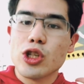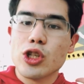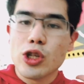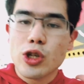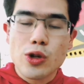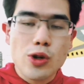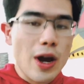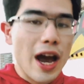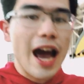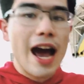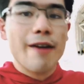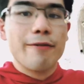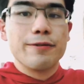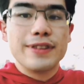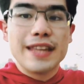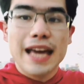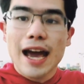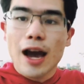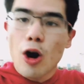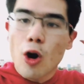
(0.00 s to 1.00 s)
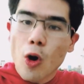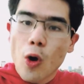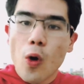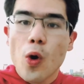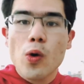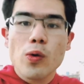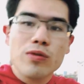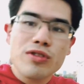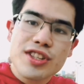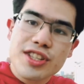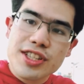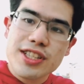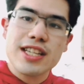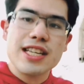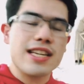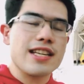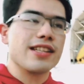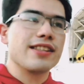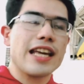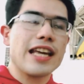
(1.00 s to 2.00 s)
you have that own
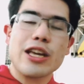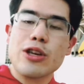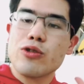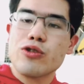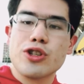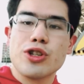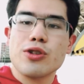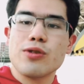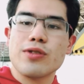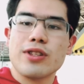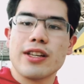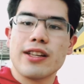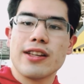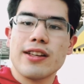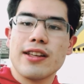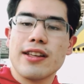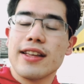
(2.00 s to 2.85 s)
seat that you choose it